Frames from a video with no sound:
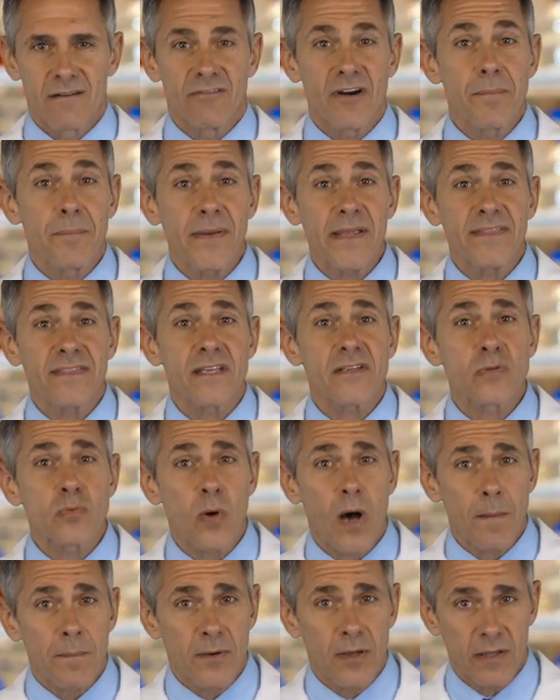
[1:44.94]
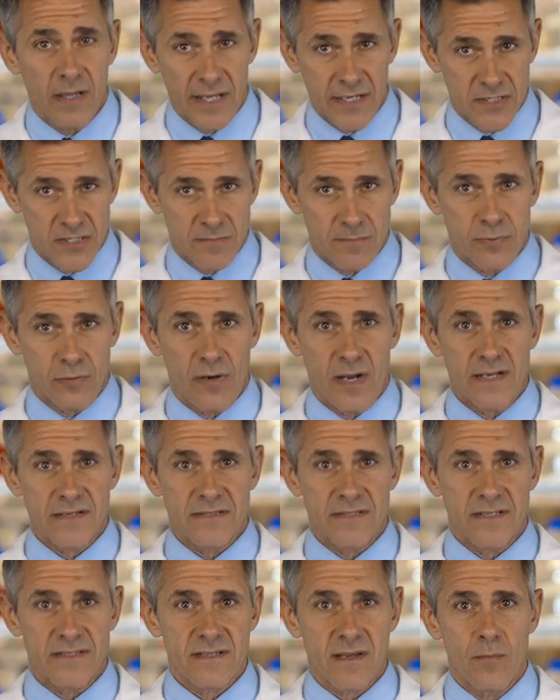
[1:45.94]
Repeat the swab collection
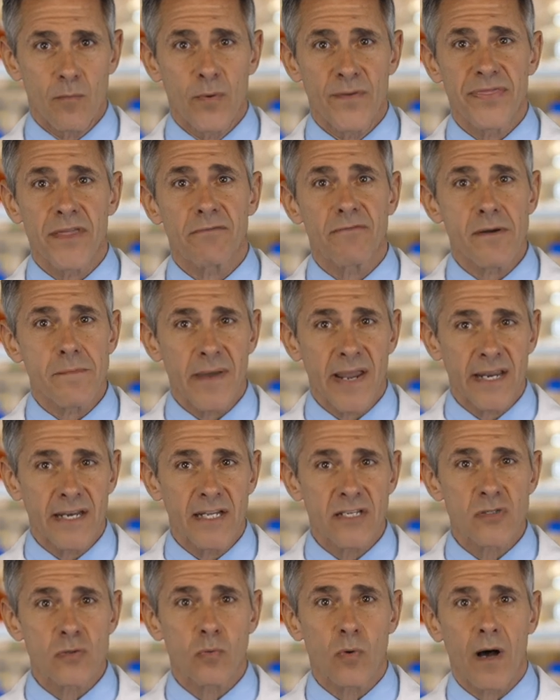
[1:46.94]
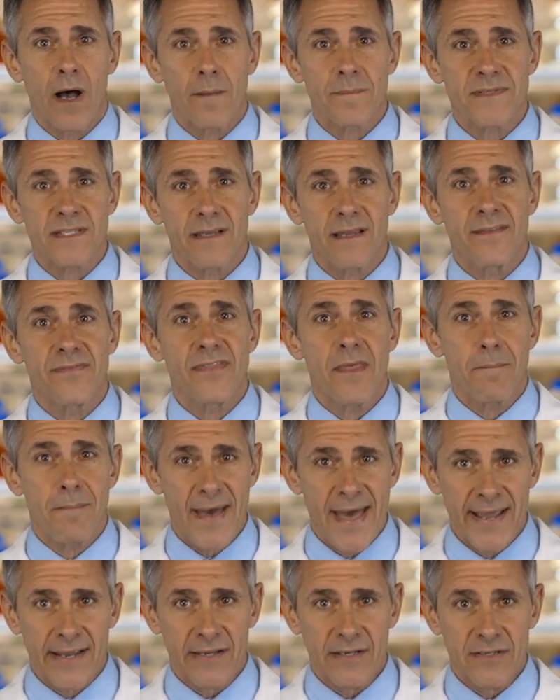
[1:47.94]
process with the remaining swabs in the
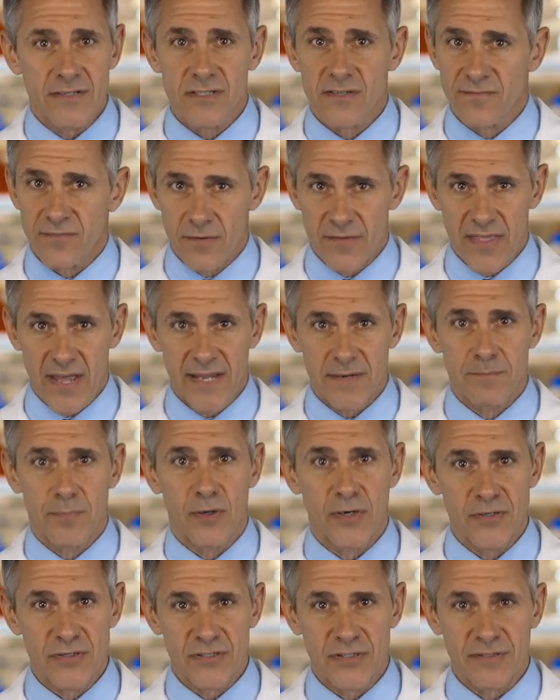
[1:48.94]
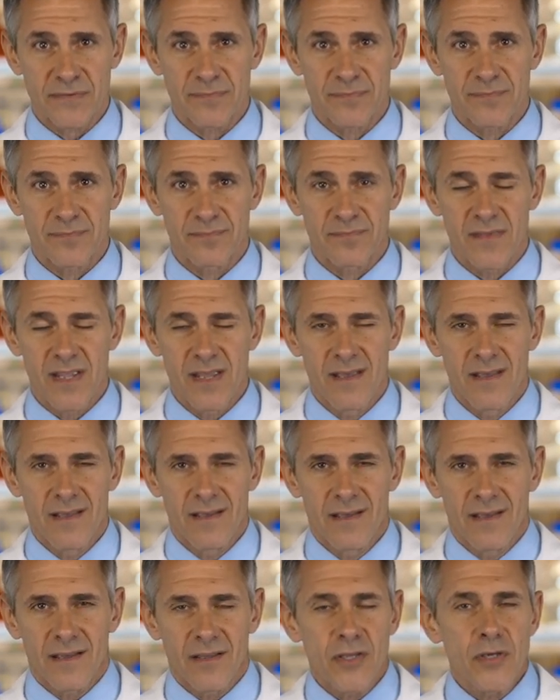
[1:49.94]
package for that person.
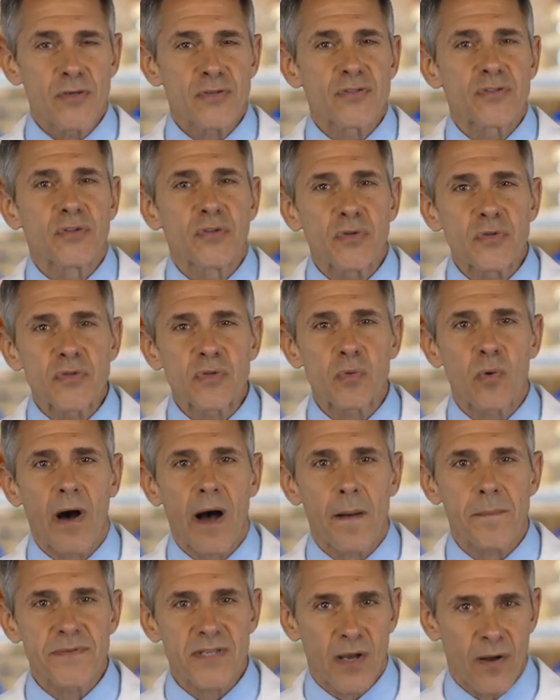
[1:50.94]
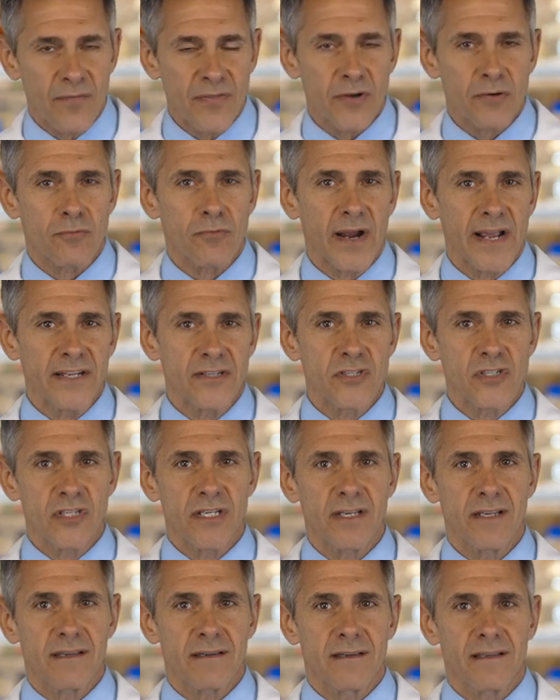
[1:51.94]
Use two swabs on the right
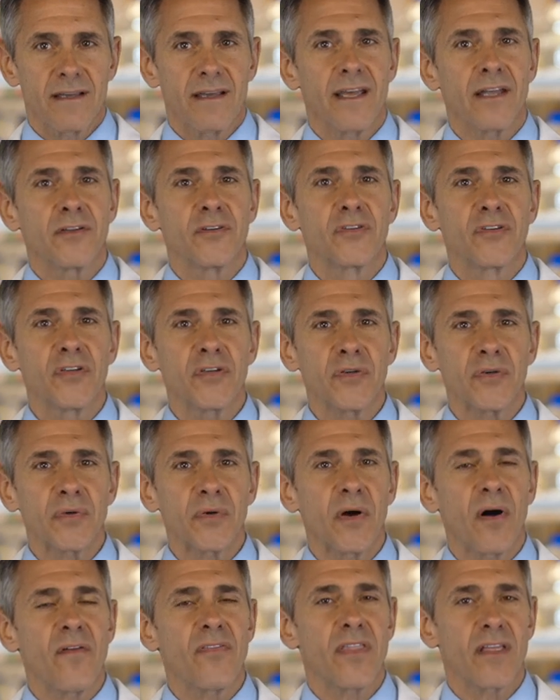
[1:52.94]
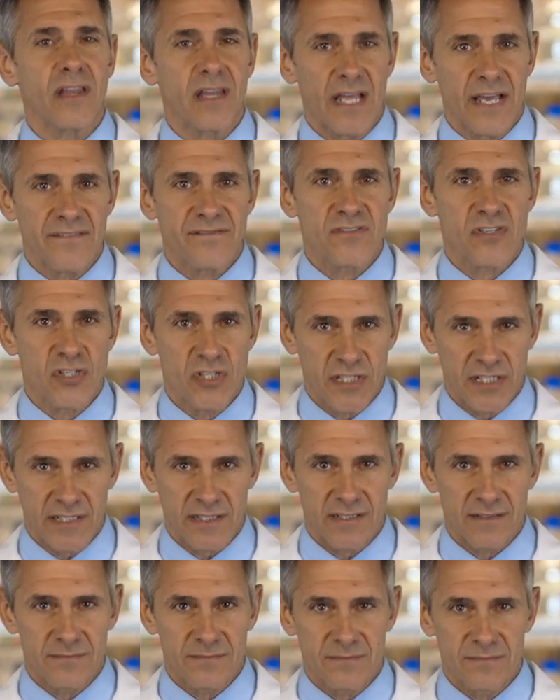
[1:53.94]
cheek and two on the left
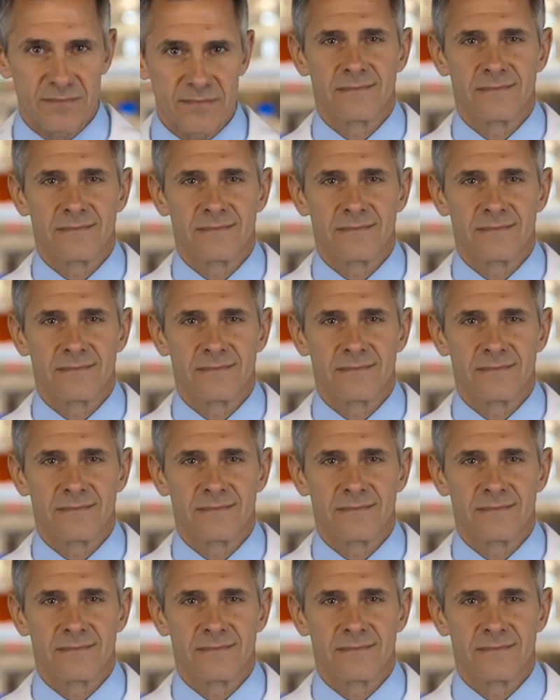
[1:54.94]
cheek.